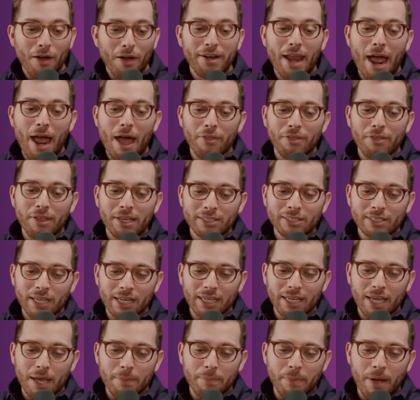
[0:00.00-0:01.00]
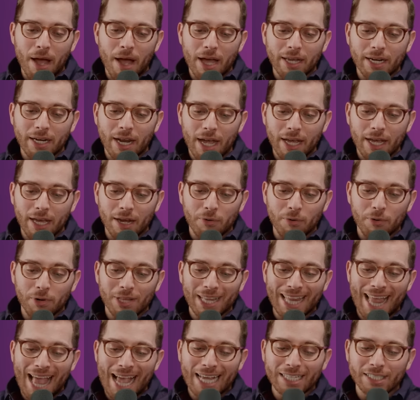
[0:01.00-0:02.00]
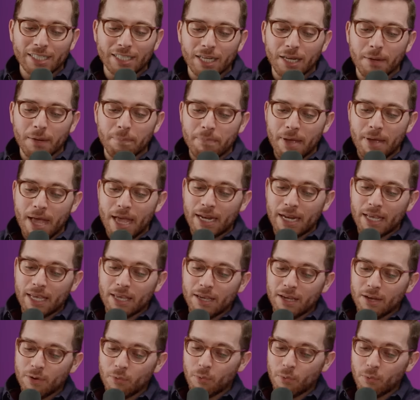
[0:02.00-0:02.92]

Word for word: now this I can get behind. I got a relaxing petty